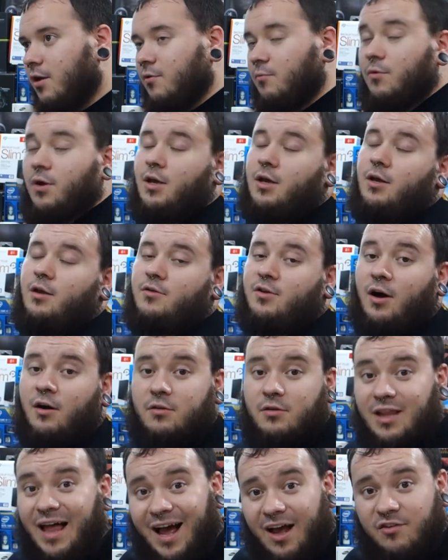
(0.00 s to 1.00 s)
We talked
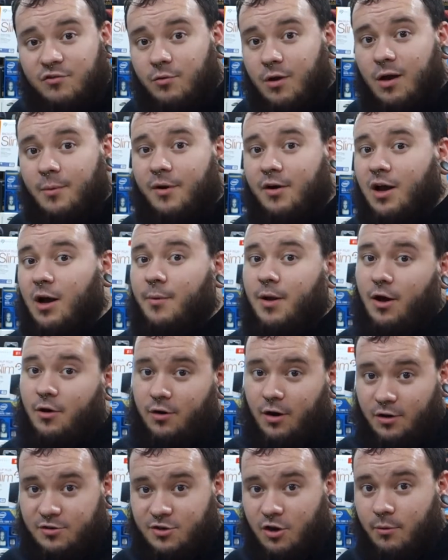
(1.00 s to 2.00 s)
last week about it coming out
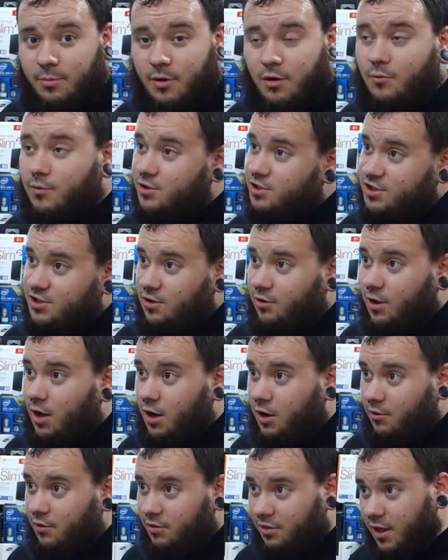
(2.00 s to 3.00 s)
in October, which is no
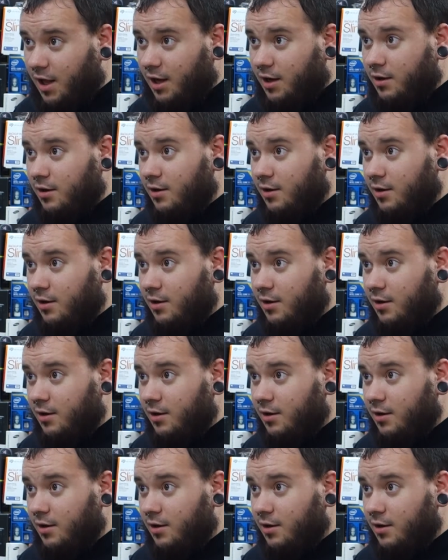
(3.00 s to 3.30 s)
longer a thing.